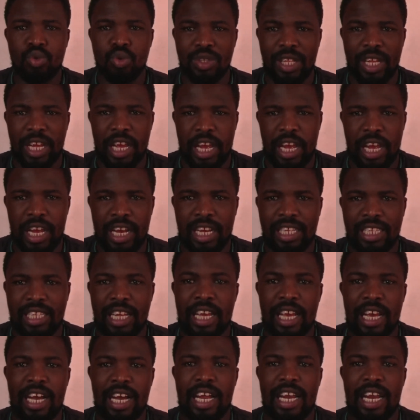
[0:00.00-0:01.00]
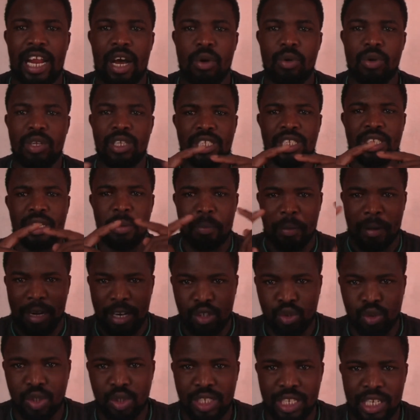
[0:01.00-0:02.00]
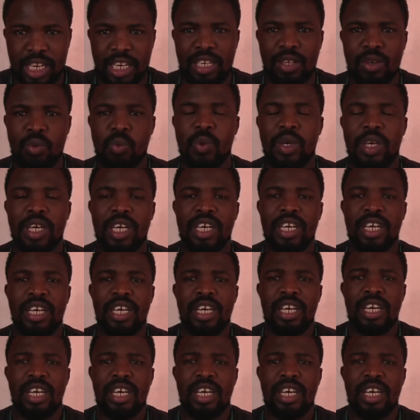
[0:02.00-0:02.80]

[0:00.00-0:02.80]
hangar. The hangar now is the parachute training wing.